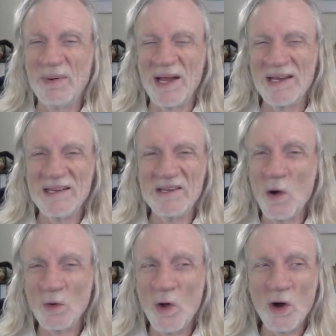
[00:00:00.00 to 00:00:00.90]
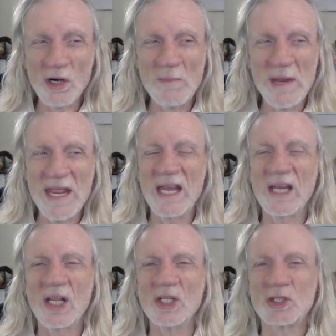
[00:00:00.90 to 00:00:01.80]
but no longer being
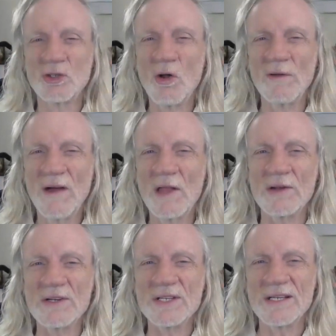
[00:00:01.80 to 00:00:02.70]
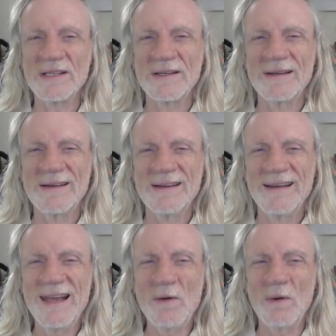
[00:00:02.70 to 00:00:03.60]
in control of others.
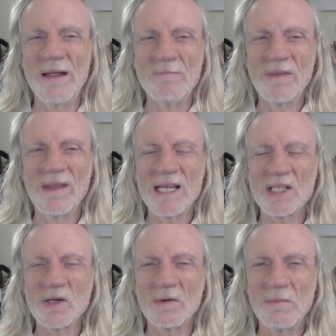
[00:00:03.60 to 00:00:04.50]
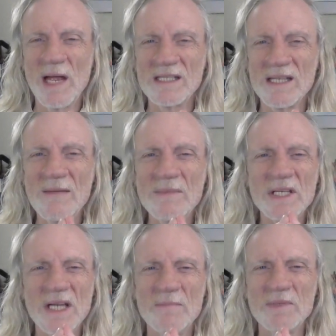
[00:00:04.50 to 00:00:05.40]
Anyway, that's my time
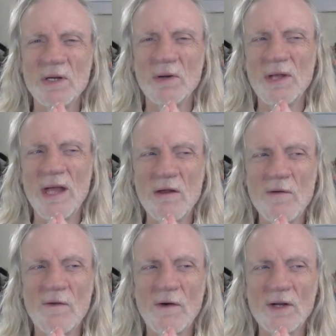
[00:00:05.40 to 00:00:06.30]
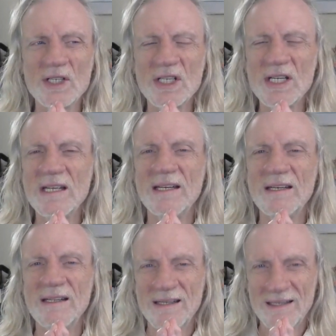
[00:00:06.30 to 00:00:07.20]
is up. So thank you for listening,
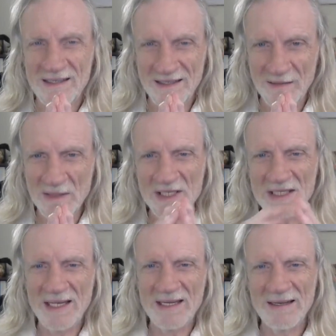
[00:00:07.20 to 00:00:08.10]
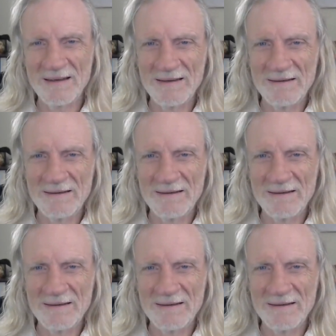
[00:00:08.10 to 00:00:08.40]
and namaste.